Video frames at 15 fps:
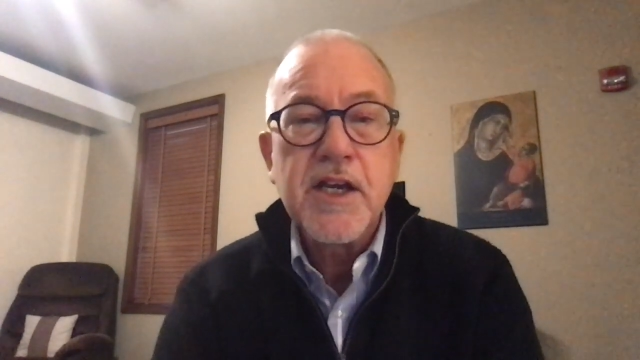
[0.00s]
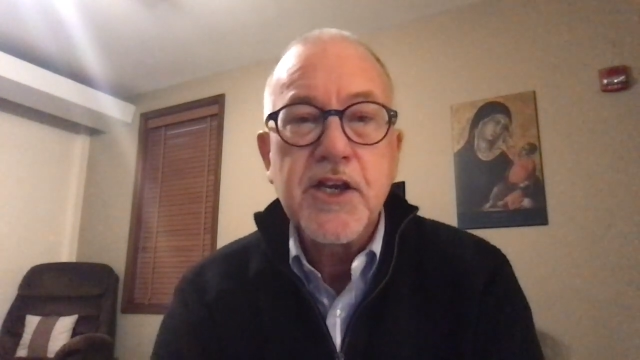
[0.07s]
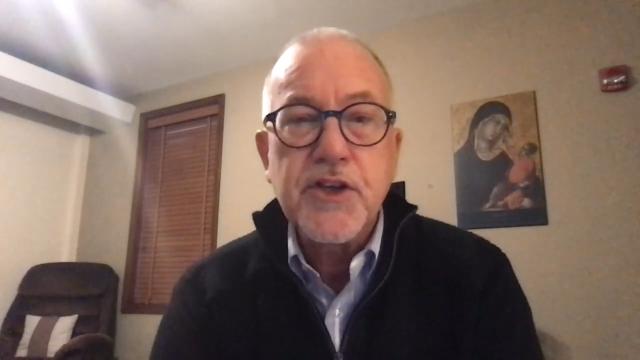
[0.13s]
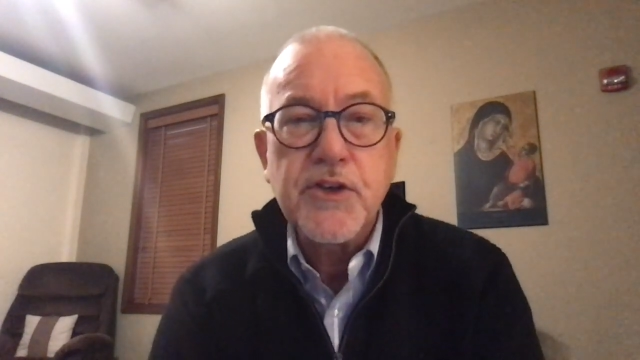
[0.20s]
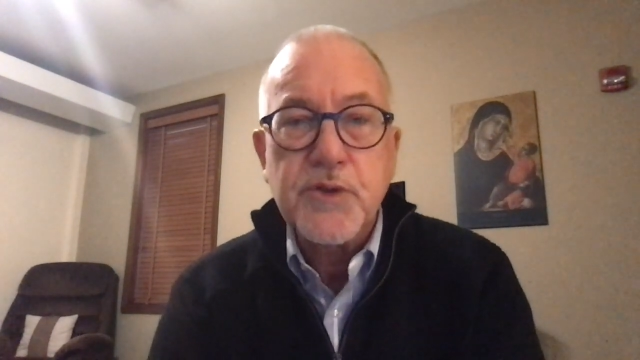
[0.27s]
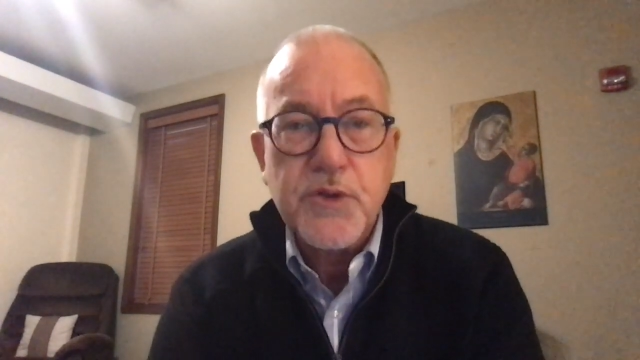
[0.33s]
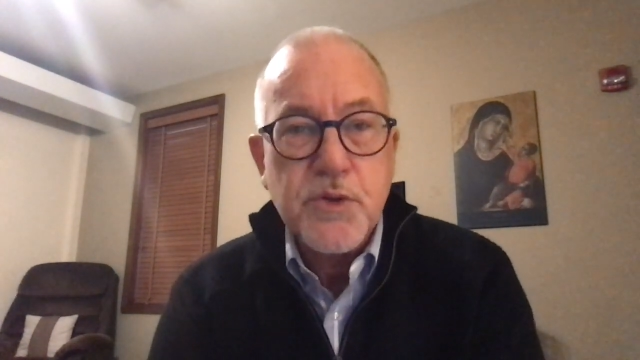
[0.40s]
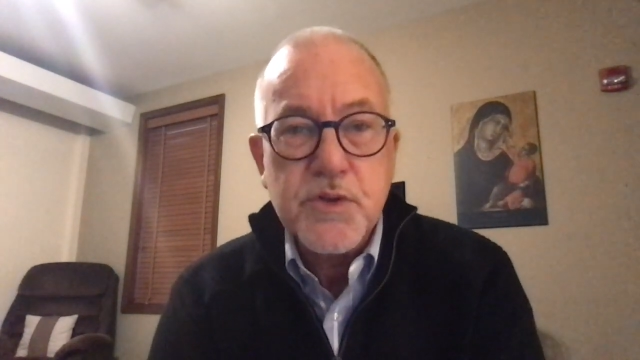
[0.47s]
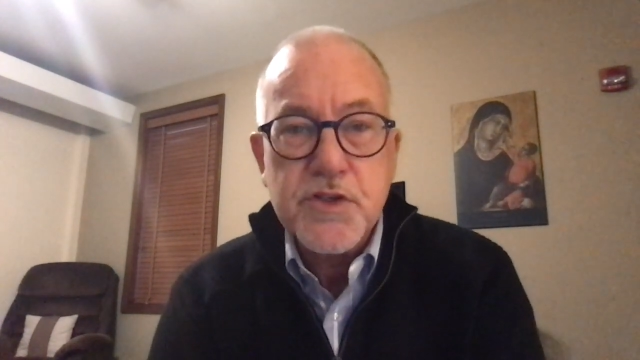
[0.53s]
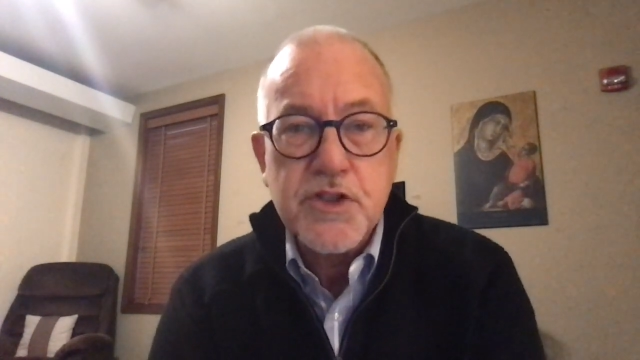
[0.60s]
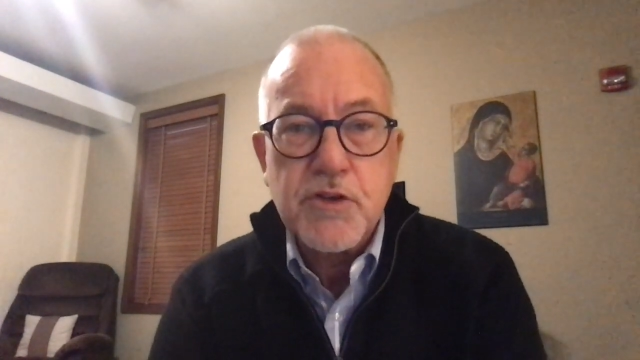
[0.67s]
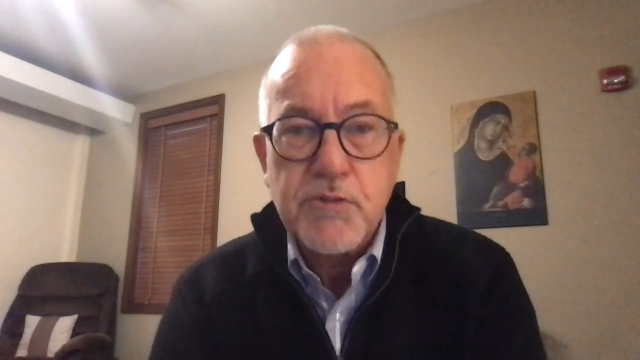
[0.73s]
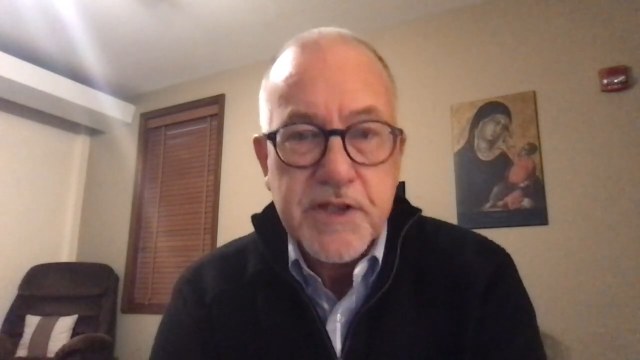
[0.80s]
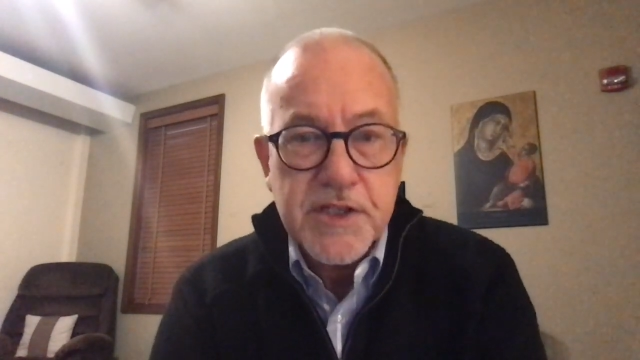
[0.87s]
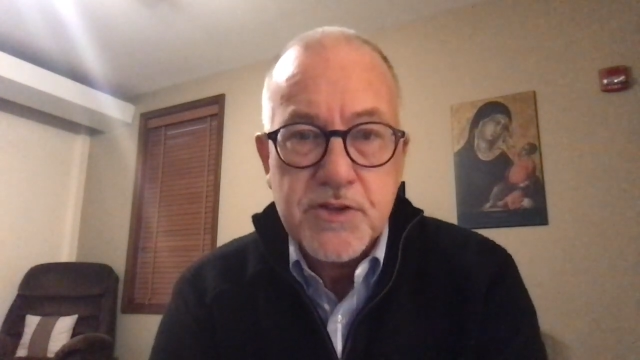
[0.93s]
You use
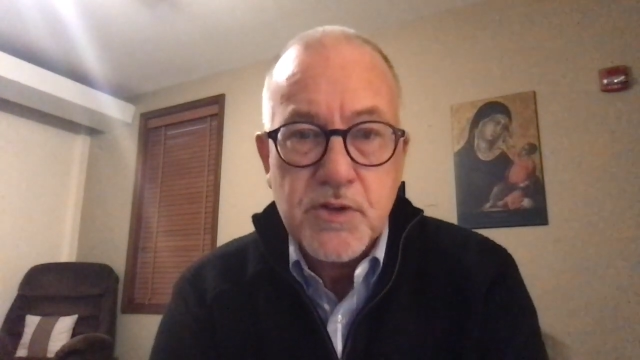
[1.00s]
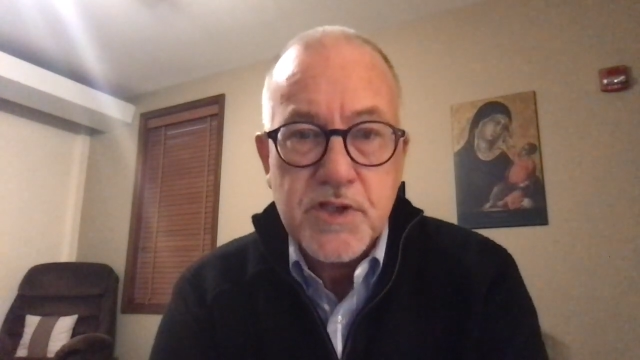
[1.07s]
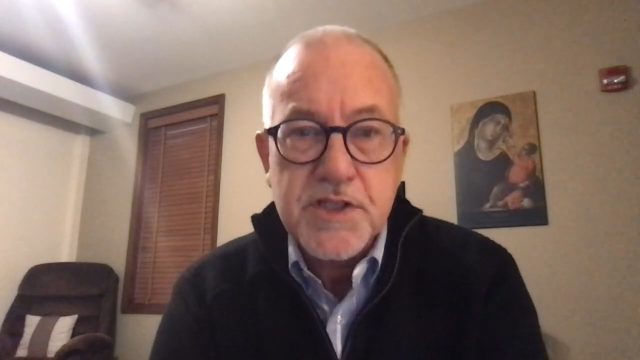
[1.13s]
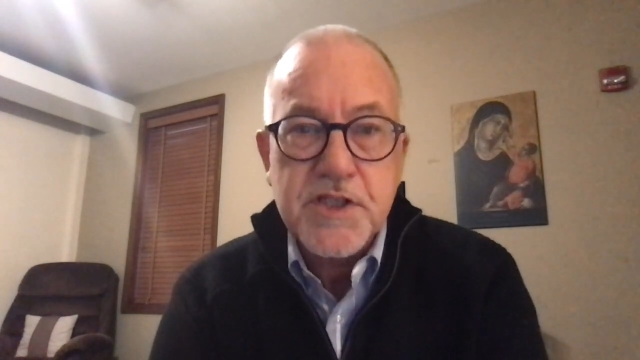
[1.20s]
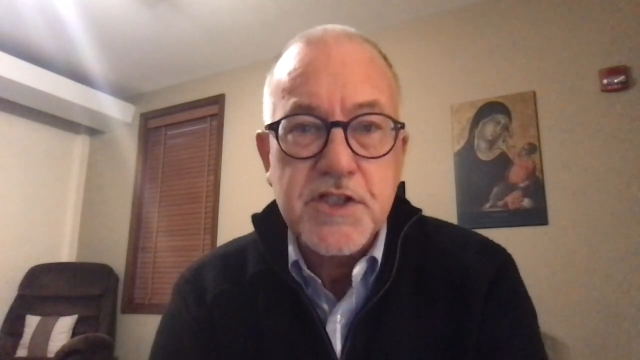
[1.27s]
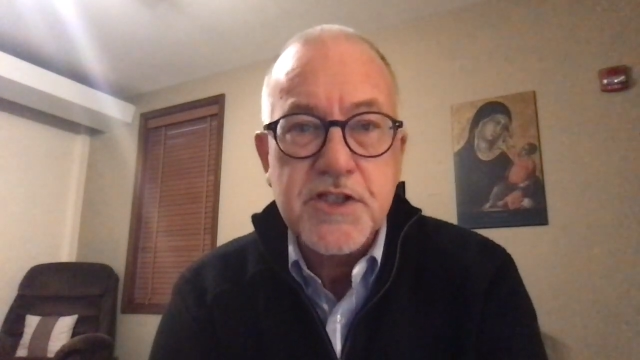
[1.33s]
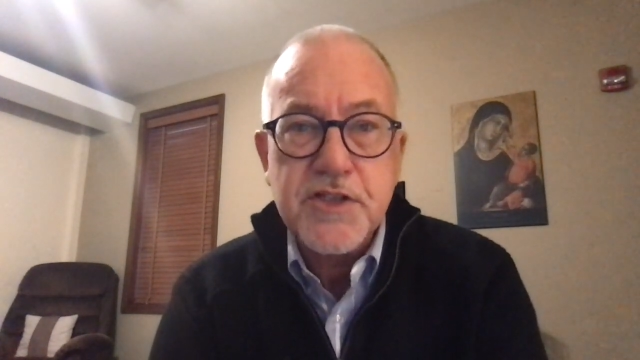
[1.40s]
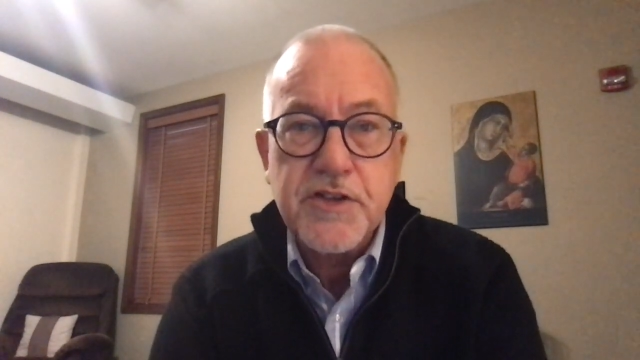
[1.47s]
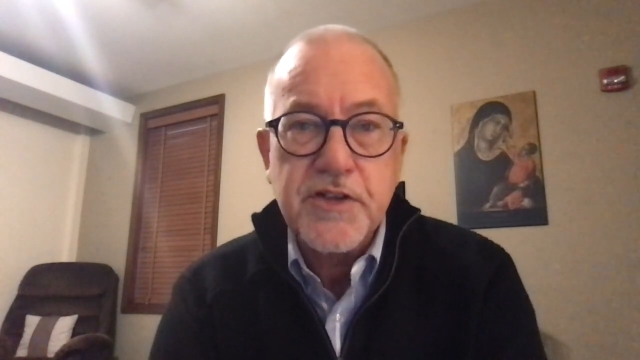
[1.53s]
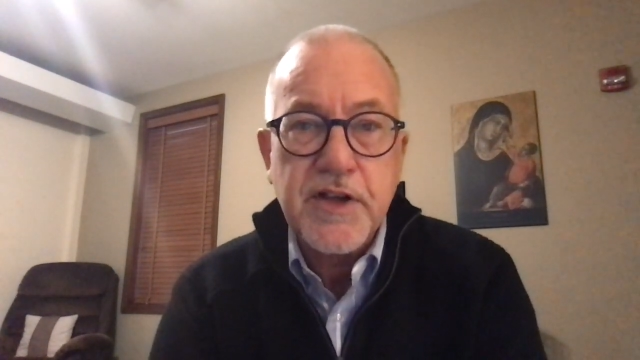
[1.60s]
the resources to